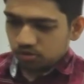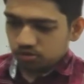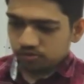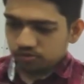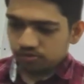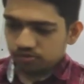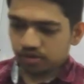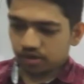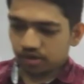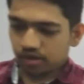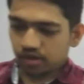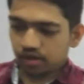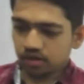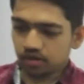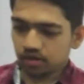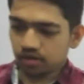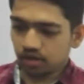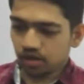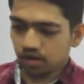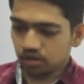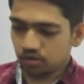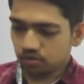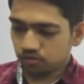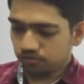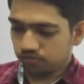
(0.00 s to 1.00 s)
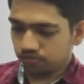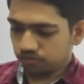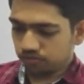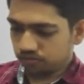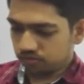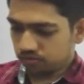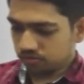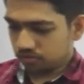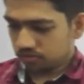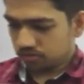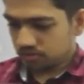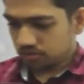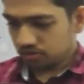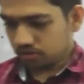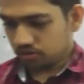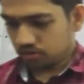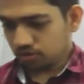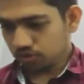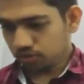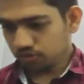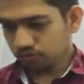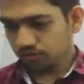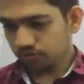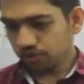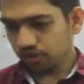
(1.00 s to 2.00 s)
because of the rain? Do
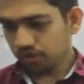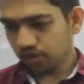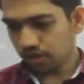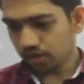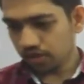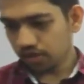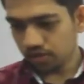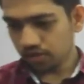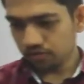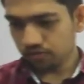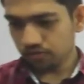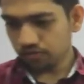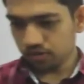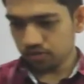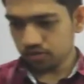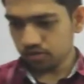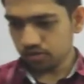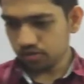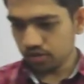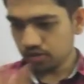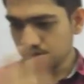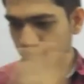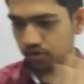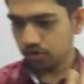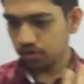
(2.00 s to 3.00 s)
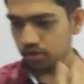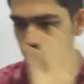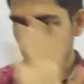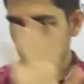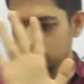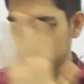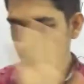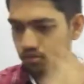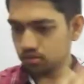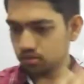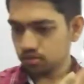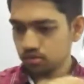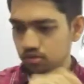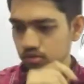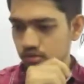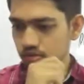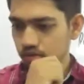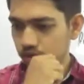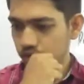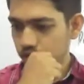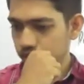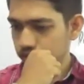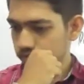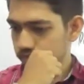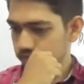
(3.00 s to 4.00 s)
you feel any difference in the video?
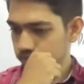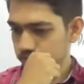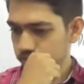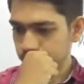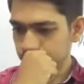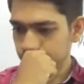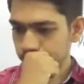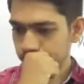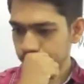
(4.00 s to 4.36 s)
No, right?